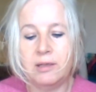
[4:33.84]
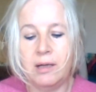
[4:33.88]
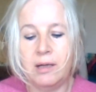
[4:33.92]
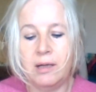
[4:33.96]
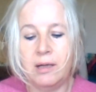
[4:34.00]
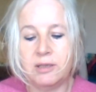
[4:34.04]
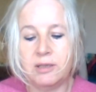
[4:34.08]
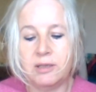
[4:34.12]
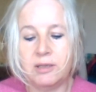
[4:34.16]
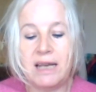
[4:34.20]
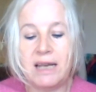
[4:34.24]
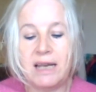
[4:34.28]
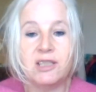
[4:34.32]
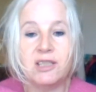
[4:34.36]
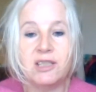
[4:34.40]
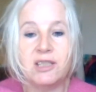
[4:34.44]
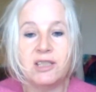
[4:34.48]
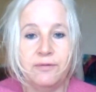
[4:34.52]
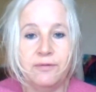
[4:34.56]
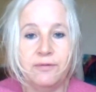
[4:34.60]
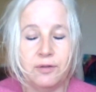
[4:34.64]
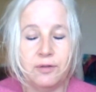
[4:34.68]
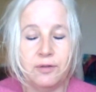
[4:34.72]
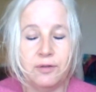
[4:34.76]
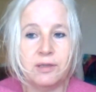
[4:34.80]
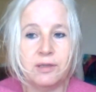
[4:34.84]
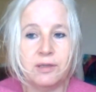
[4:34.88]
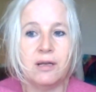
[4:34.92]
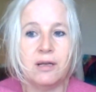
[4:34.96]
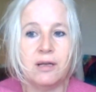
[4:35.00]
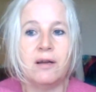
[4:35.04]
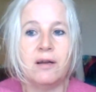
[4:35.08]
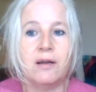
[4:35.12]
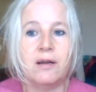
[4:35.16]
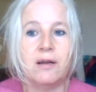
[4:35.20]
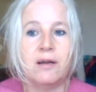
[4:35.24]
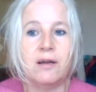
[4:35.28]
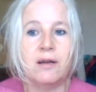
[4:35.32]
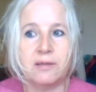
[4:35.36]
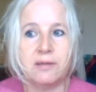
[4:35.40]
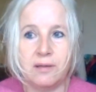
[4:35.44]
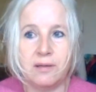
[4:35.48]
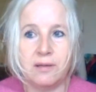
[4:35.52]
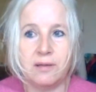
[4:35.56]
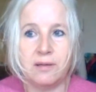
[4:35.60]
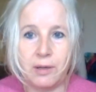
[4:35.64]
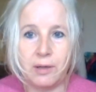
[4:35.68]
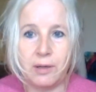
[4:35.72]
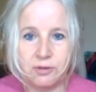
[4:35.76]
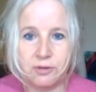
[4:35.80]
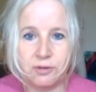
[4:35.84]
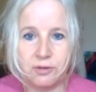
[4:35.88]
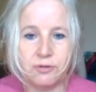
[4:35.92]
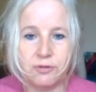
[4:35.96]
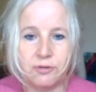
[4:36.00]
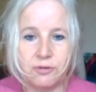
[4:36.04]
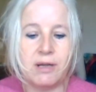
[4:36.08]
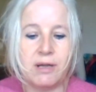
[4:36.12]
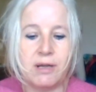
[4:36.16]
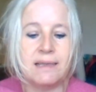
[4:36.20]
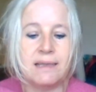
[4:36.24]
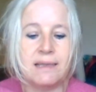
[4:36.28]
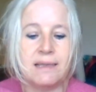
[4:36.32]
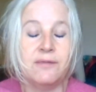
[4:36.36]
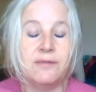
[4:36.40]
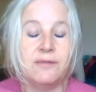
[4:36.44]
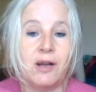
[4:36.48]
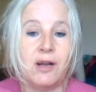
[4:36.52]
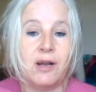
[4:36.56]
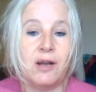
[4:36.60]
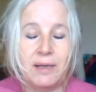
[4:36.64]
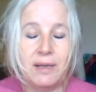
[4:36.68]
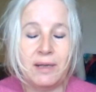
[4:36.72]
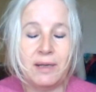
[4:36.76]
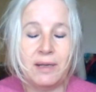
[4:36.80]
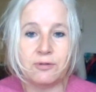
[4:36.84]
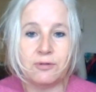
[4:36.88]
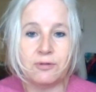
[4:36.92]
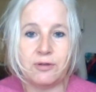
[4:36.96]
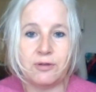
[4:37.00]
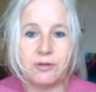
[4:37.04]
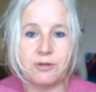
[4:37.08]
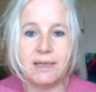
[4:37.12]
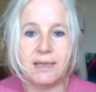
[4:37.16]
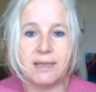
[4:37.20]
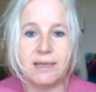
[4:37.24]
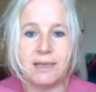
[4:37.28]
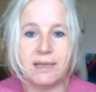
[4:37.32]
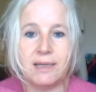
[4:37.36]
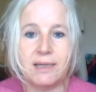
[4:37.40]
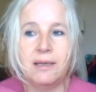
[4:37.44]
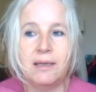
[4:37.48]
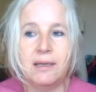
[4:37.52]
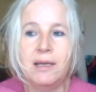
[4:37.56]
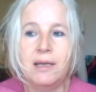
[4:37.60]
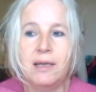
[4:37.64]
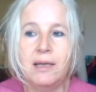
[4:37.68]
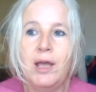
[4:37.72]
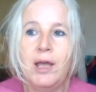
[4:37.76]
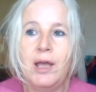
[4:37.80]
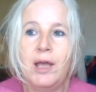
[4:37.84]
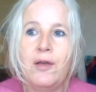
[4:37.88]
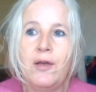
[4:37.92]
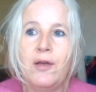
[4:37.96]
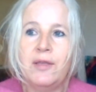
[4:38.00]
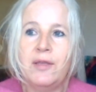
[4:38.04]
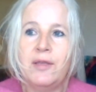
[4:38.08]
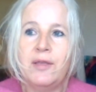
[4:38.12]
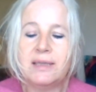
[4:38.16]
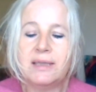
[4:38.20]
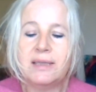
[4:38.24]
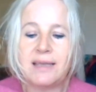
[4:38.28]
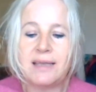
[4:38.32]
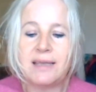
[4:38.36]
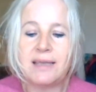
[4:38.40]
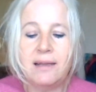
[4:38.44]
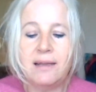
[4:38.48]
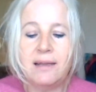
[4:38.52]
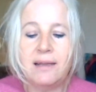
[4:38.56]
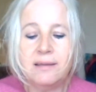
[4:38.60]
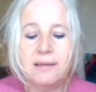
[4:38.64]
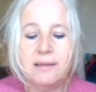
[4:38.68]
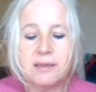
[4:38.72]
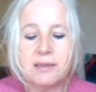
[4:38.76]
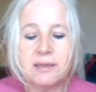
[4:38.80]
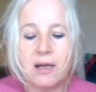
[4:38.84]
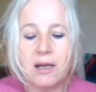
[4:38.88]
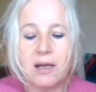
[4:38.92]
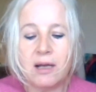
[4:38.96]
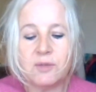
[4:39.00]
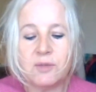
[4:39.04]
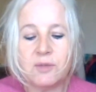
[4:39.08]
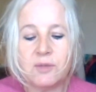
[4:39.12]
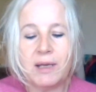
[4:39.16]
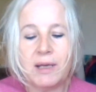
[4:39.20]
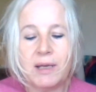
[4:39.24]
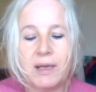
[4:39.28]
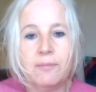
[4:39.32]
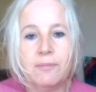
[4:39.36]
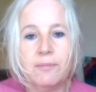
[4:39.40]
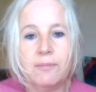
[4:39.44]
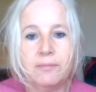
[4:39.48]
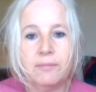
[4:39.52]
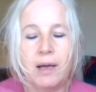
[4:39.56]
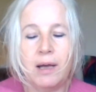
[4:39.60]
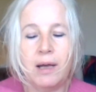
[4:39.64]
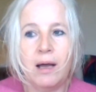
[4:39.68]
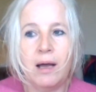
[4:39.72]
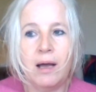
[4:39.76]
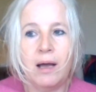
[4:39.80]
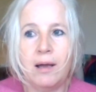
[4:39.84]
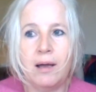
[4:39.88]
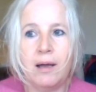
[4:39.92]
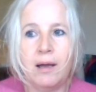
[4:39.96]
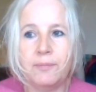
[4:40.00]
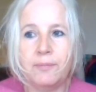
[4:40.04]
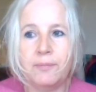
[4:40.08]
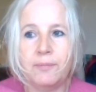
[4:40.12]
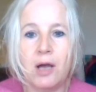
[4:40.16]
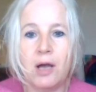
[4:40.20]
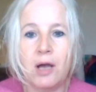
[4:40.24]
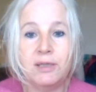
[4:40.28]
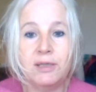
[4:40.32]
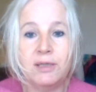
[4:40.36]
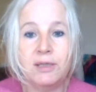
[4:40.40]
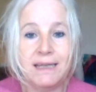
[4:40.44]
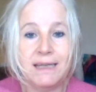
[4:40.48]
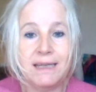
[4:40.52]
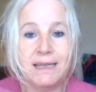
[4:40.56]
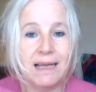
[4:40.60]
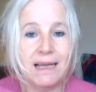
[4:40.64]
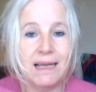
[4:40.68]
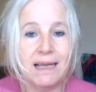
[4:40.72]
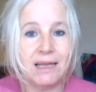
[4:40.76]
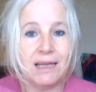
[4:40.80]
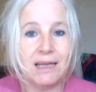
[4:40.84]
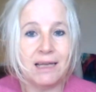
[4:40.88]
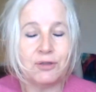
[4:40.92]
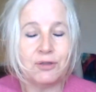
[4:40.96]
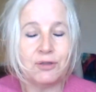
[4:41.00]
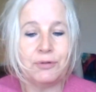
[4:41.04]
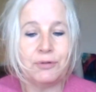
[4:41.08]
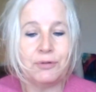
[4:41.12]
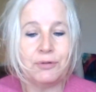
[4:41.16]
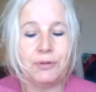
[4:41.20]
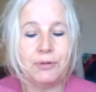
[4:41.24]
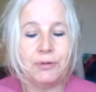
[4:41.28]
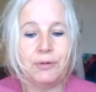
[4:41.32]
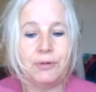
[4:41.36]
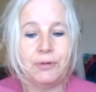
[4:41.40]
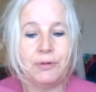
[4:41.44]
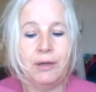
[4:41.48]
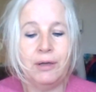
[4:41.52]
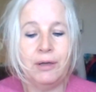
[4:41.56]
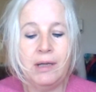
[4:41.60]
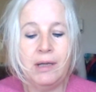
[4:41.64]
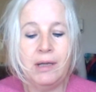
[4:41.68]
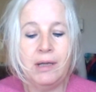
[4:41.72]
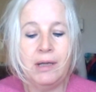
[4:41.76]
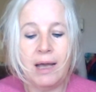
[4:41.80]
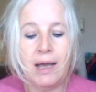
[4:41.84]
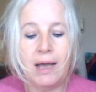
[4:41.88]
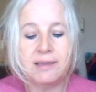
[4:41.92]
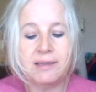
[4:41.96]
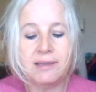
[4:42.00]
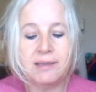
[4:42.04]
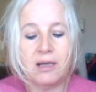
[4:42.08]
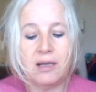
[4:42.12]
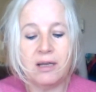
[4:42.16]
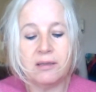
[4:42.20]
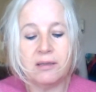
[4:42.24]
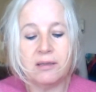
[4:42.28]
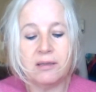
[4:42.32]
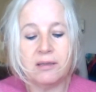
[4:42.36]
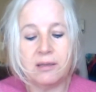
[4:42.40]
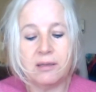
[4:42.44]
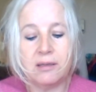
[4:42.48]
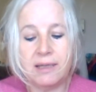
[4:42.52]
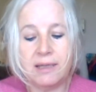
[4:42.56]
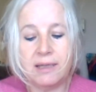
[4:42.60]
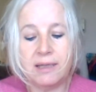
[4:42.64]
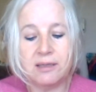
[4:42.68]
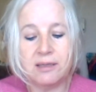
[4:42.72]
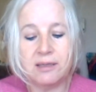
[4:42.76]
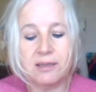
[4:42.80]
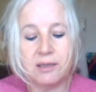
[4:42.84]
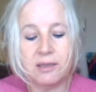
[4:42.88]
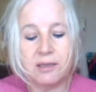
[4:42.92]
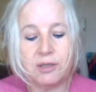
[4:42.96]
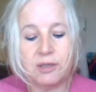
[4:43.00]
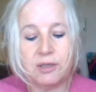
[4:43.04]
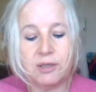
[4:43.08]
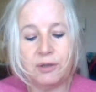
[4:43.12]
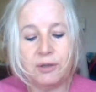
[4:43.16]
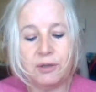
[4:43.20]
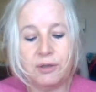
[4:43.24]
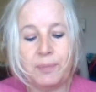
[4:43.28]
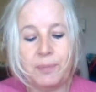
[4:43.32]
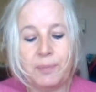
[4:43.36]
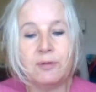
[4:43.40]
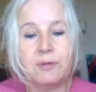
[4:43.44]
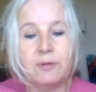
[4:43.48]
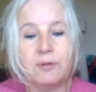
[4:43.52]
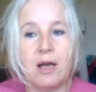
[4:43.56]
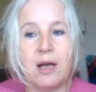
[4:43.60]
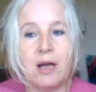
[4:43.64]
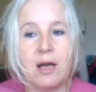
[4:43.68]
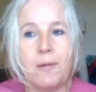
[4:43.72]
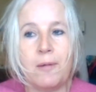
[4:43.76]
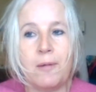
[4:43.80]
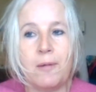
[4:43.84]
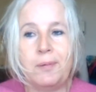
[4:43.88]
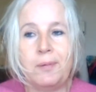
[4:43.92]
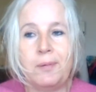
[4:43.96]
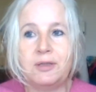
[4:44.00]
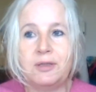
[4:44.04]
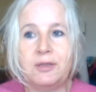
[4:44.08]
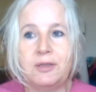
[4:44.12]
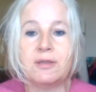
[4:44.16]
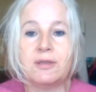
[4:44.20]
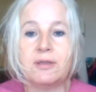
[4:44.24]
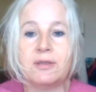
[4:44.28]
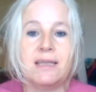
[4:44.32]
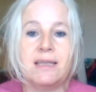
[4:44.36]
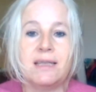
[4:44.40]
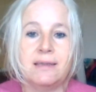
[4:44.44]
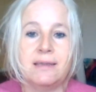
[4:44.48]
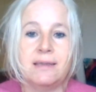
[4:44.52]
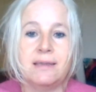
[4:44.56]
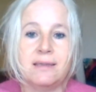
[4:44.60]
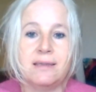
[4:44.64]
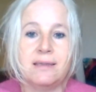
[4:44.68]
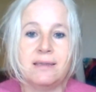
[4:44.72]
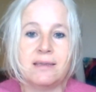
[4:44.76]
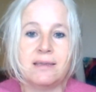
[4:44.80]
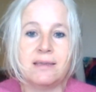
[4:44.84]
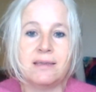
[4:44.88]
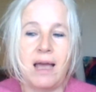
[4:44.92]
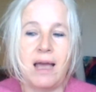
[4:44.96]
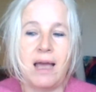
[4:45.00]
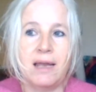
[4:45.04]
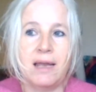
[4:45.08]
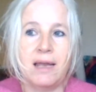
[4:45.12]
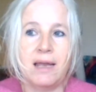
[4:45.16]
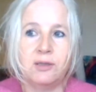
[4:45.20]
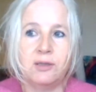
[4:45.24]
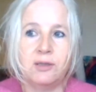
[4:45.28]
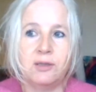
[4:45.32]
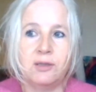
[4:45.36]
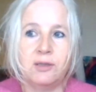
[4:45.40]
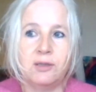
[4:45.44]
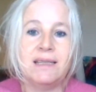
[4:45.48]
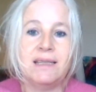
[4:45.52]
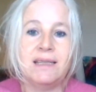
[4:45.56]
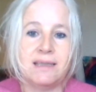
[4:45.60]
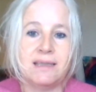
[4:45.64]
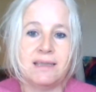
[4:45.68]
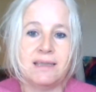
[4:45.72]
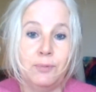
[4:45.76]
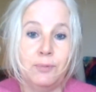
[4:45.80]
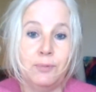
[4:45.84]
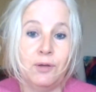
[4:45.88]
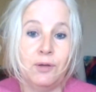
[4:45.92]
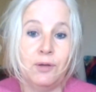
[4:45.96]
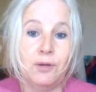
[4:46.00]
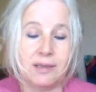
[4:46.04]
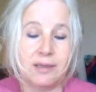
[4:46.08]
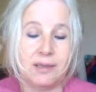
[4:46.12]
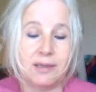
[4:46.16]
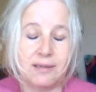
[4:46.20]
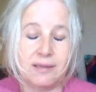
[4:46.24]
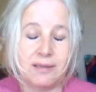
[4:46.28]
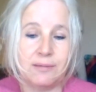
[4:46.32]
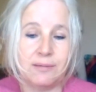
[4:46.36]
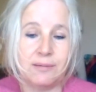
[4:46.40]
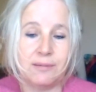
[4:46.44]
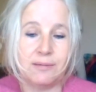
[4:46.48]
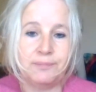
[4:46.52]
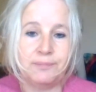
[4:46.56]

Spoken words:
challenging foodstuffs, emotional stress, environmental stress, then the cells start to become coated in cholesterol and they start to build up toxins and waste and mucus.